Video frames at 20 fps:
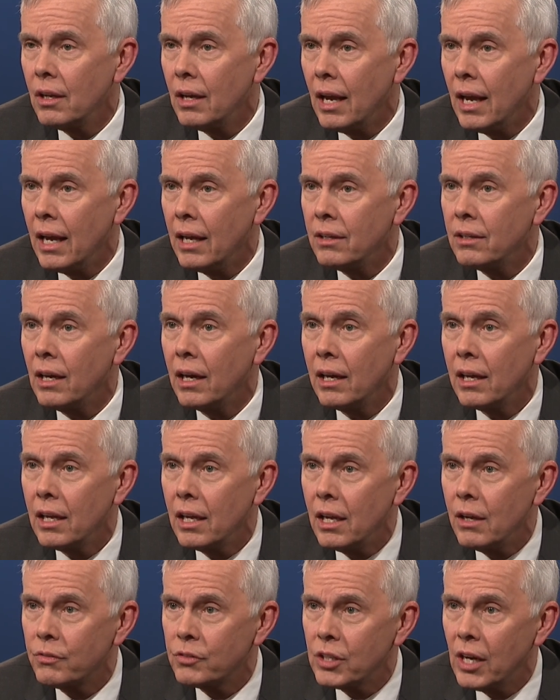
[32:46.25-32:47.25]
And
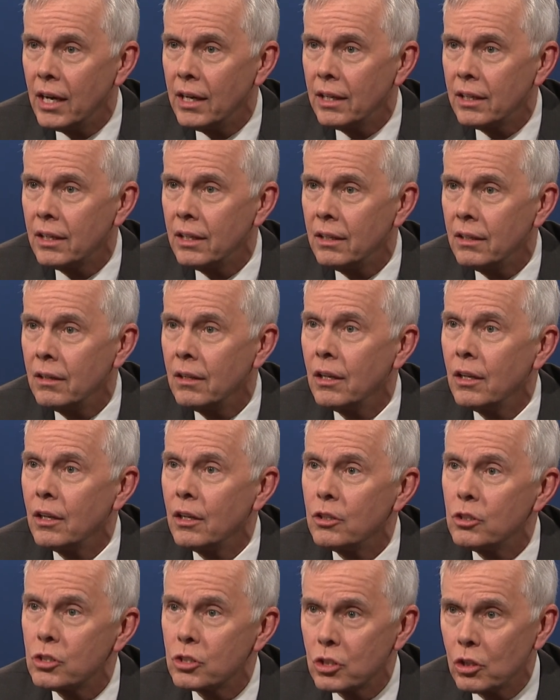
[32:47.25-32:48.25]
if China can
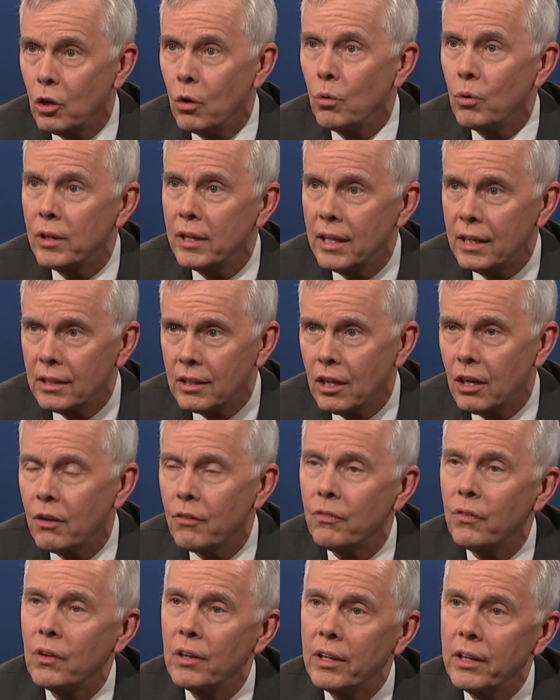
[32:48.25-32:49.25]
slowly and
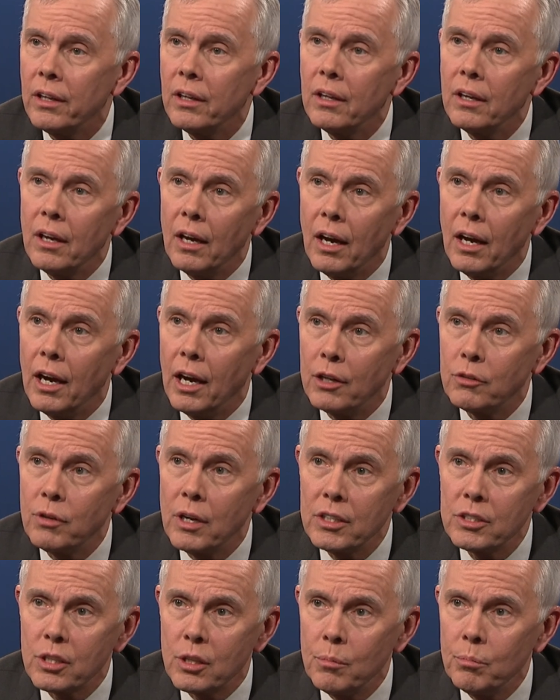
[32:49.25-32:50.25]
carefully
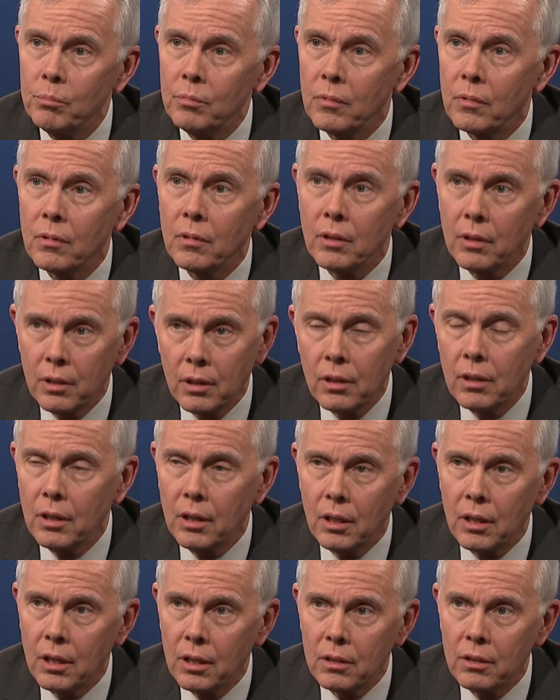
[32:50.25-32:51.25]
address them,
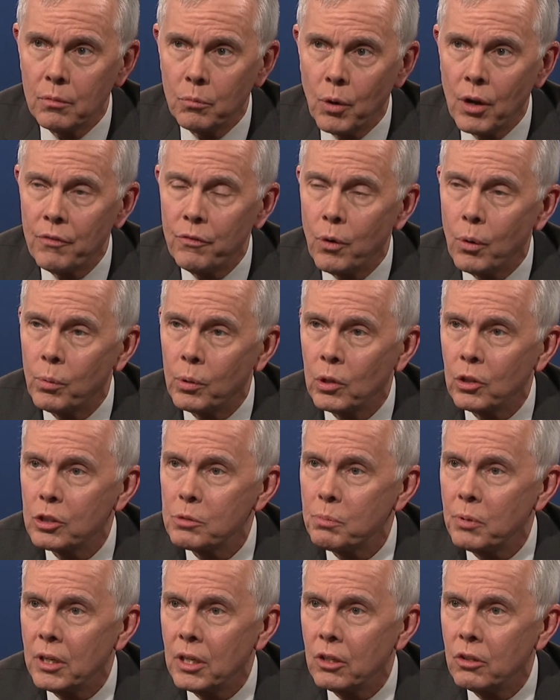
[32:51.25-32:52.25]
the way forward looks
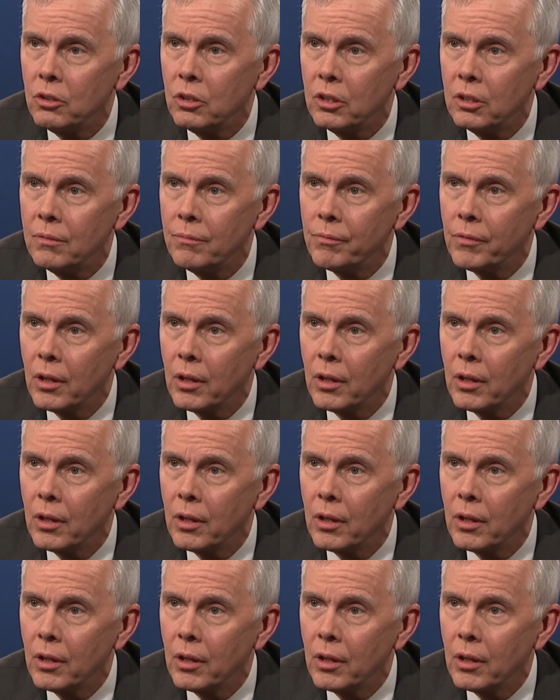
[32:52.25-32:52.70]
pretty good.